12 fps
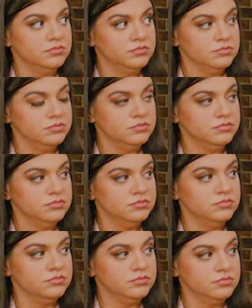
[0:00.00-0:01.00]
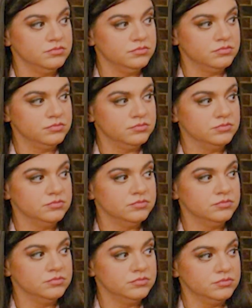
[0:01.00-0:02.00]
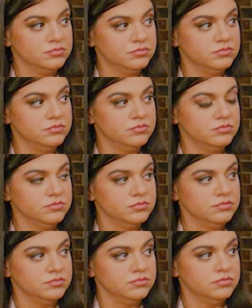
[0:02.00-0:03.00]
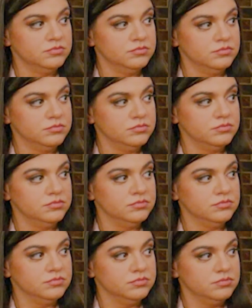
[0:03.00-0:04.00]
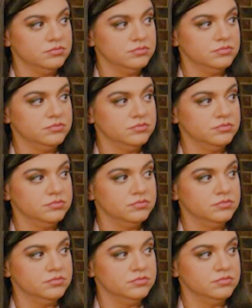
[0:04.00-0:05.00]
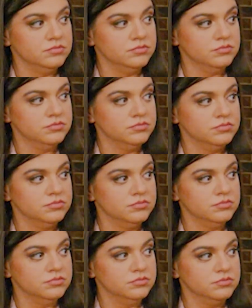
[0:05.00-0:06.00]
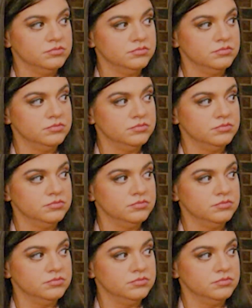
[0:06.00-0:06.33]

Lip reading: (not speaking)